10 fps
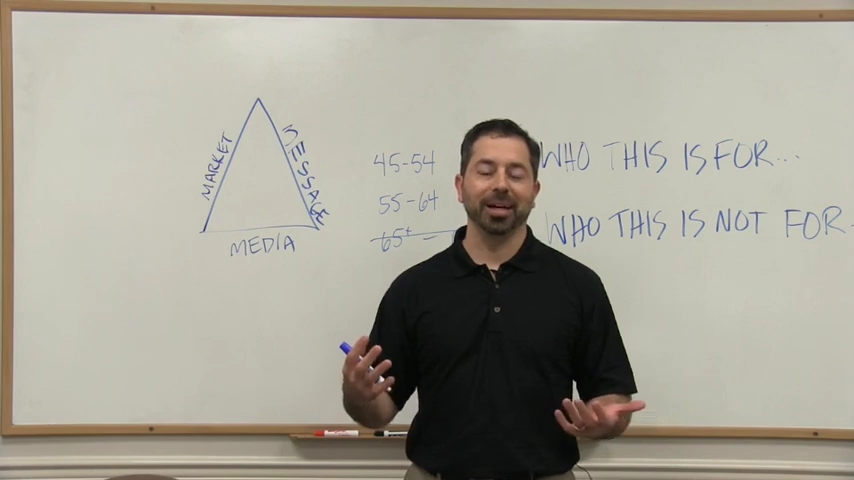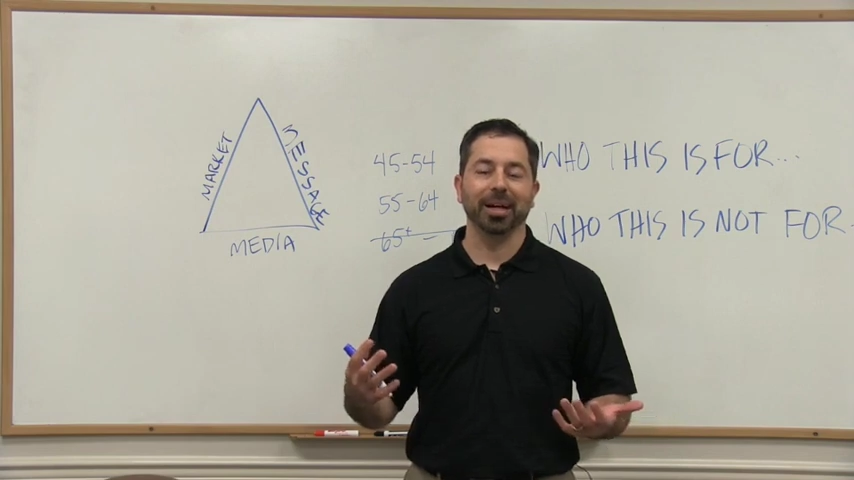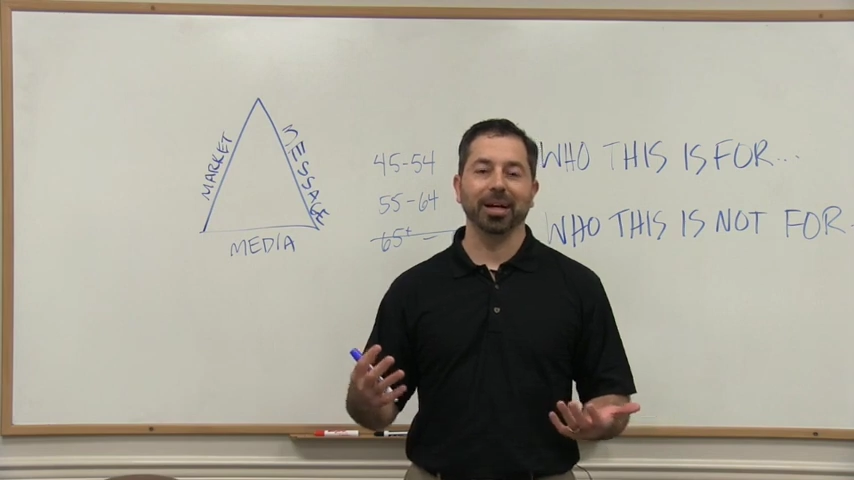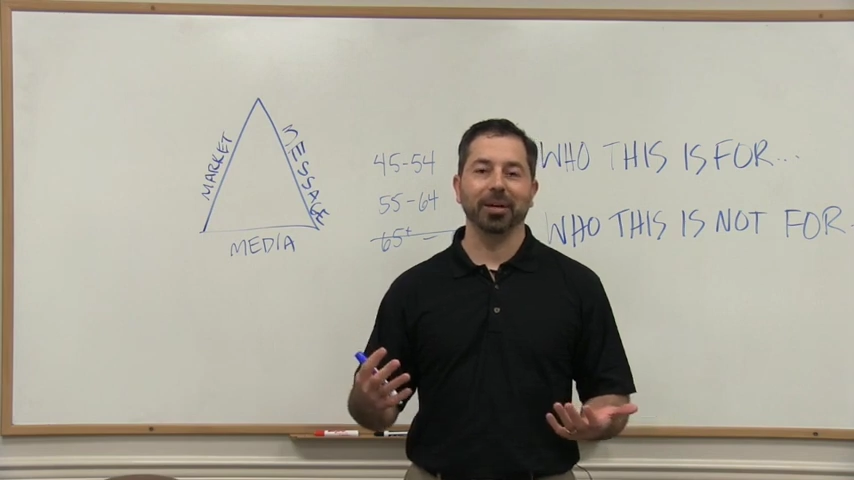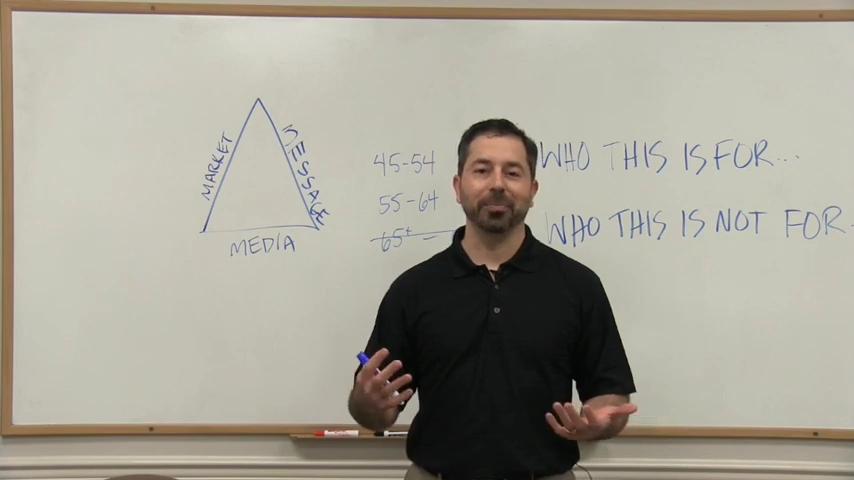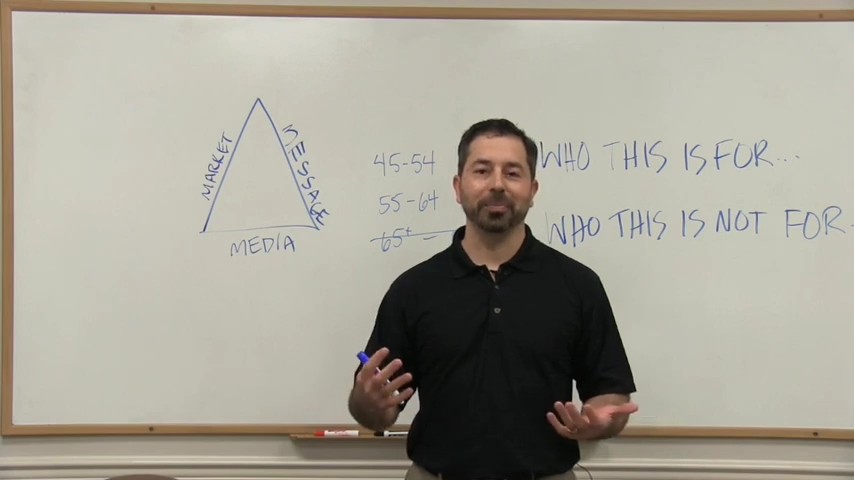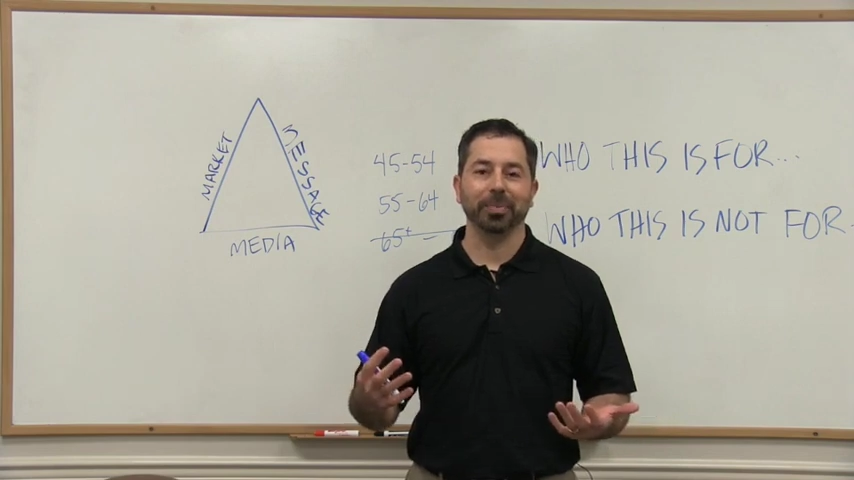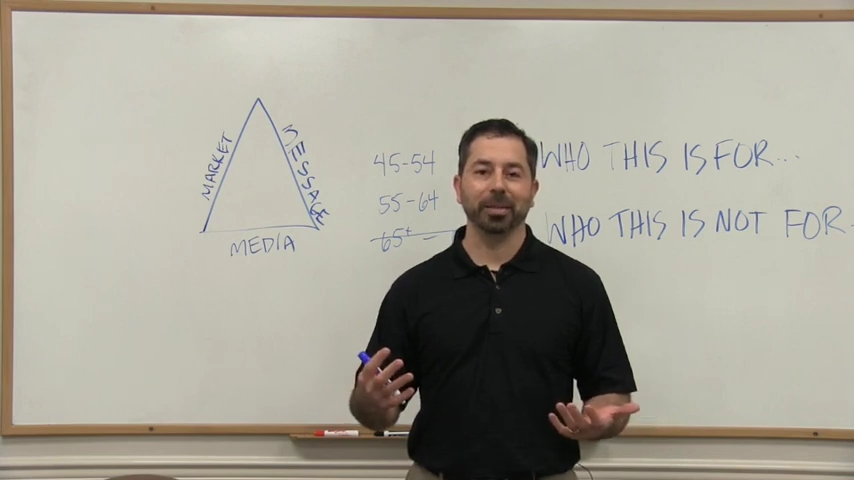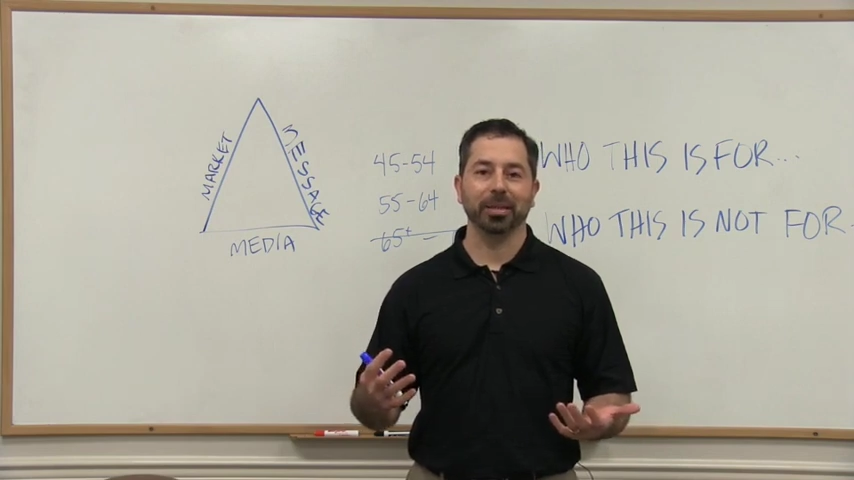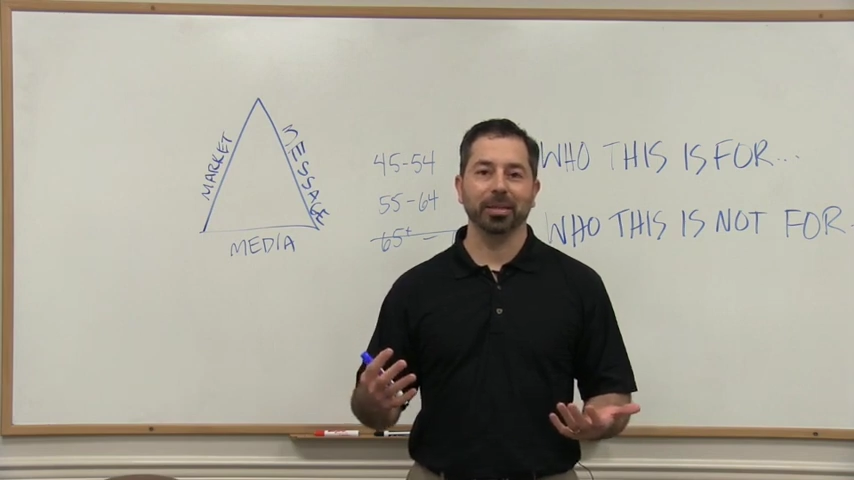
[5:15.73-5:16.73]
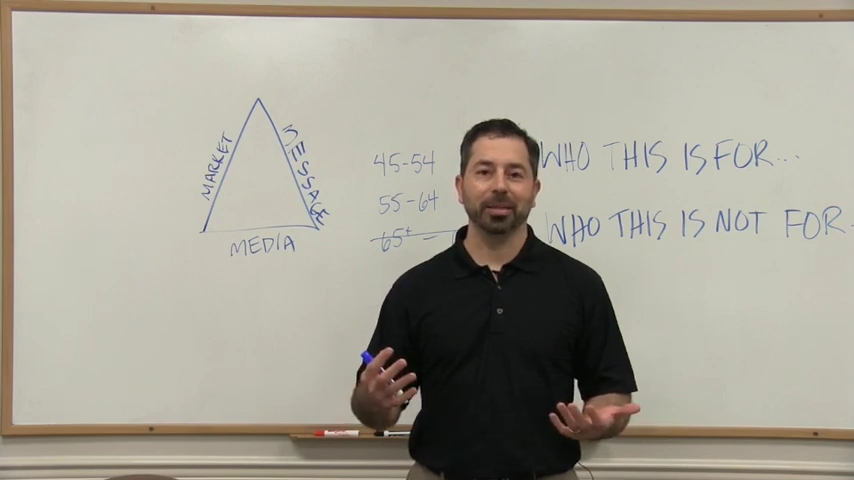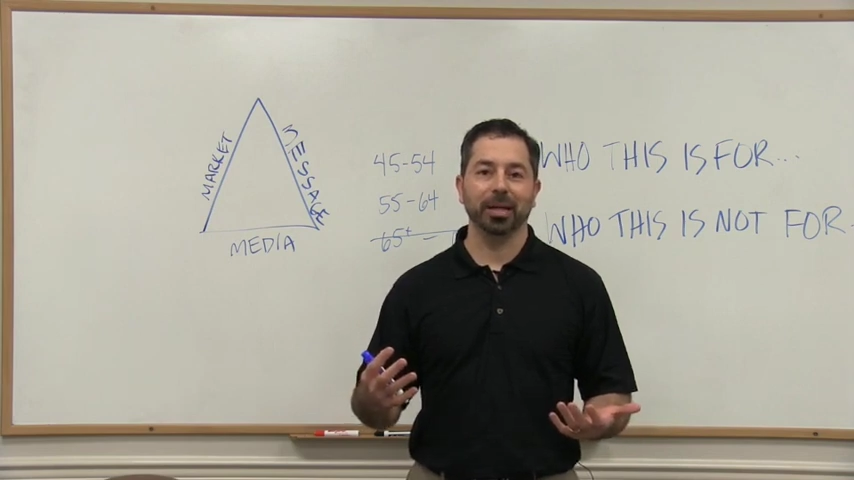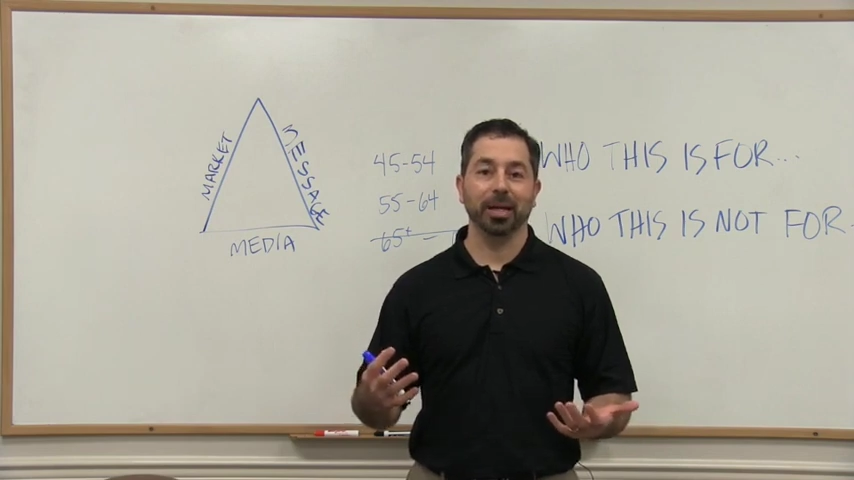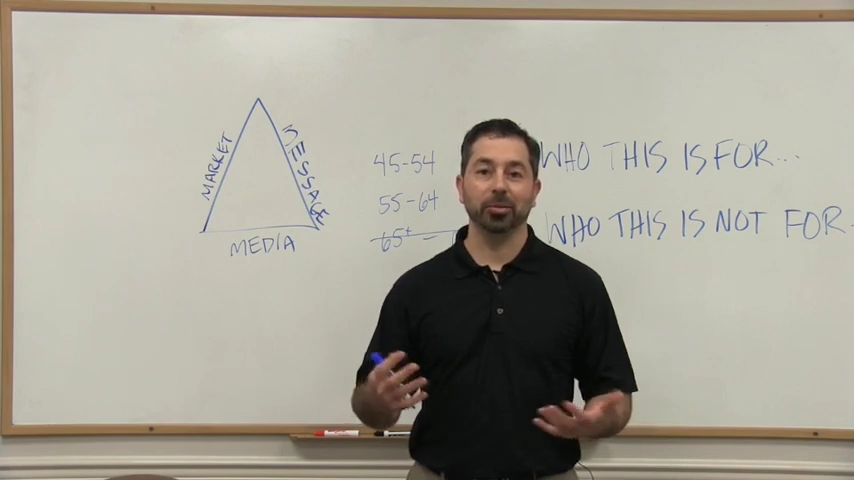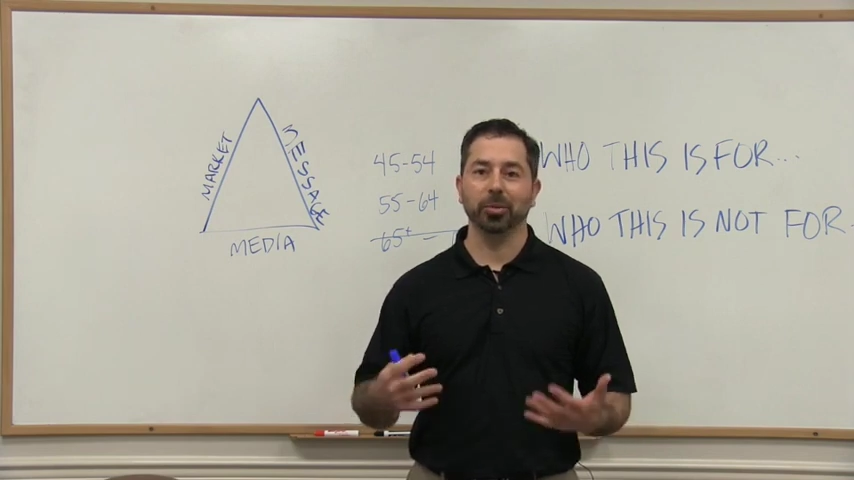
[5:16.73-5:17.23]

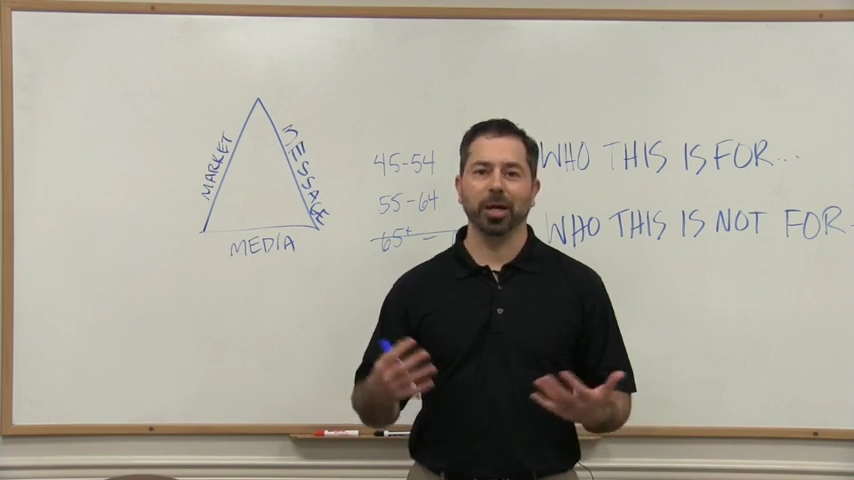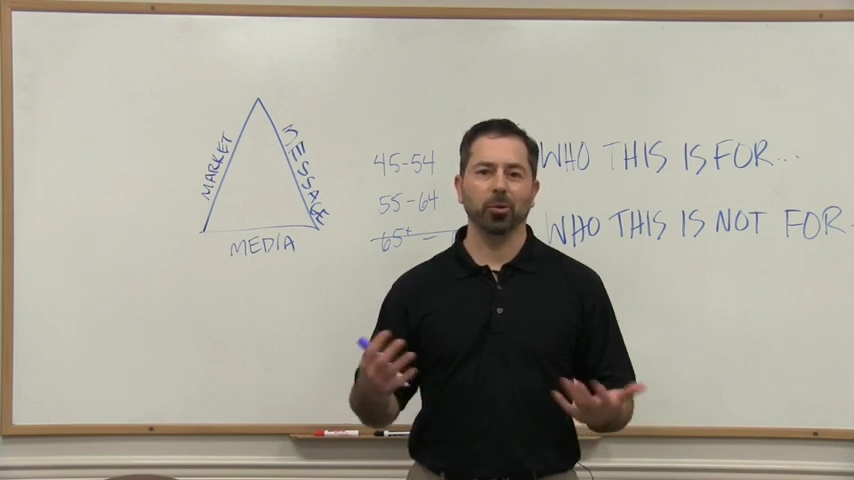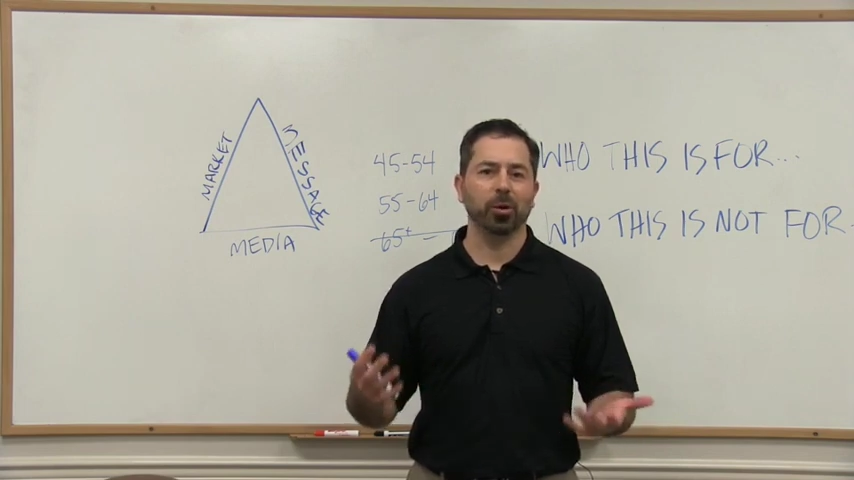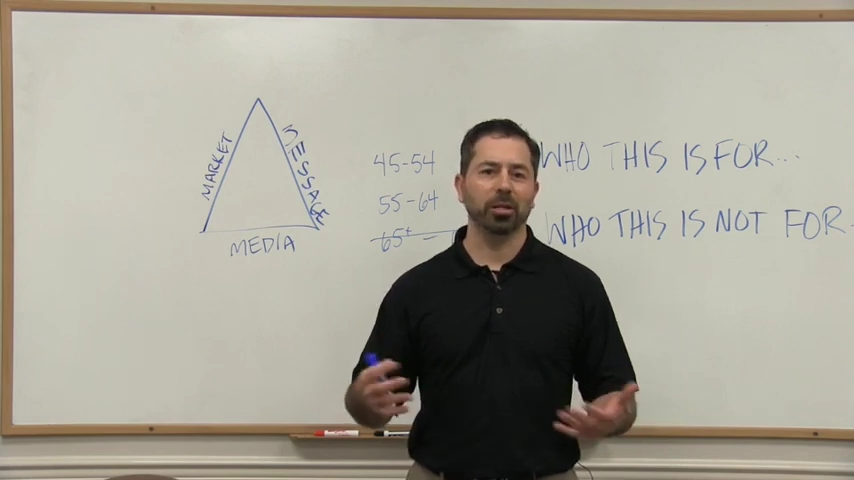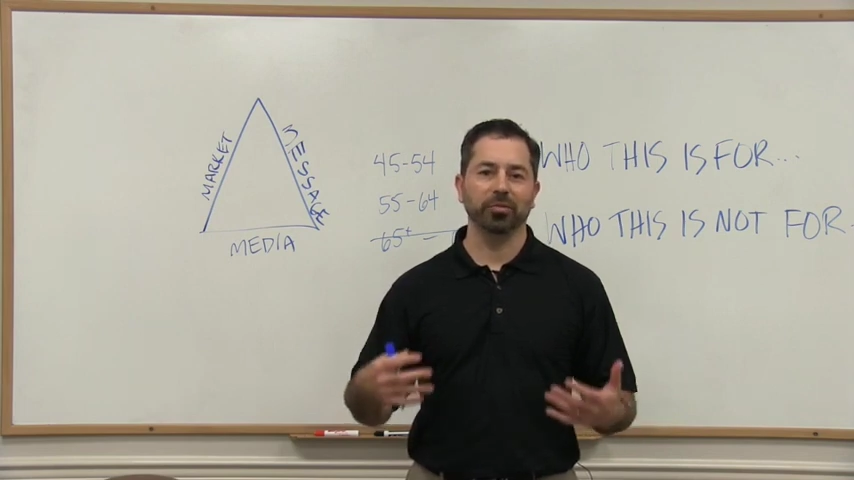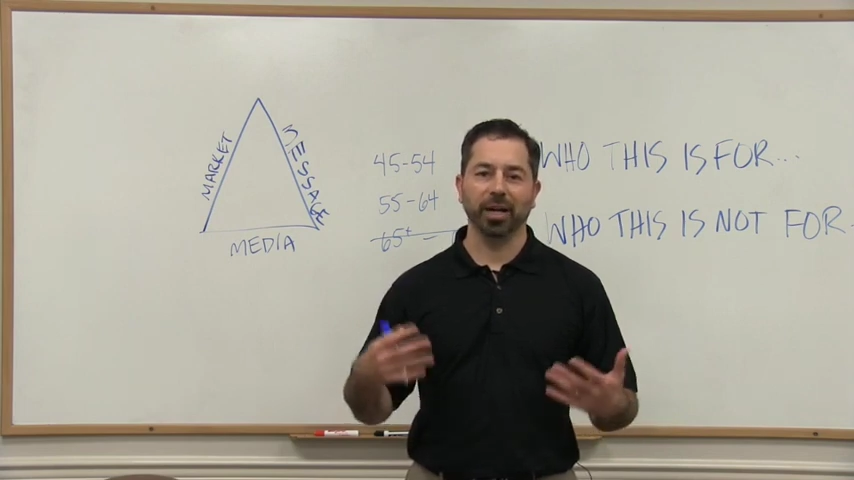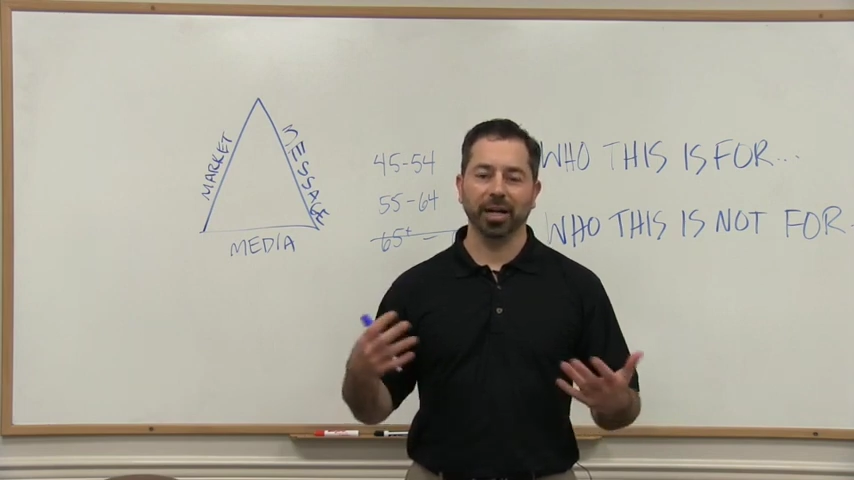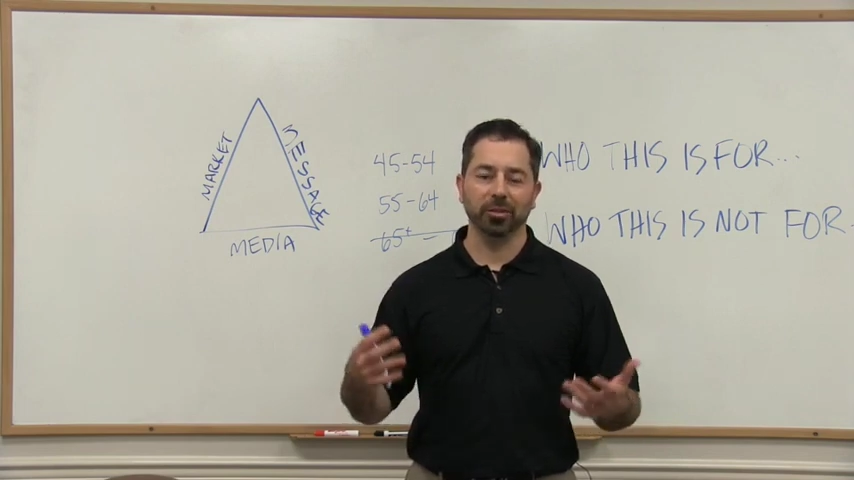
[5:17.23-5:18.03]
do not qualify,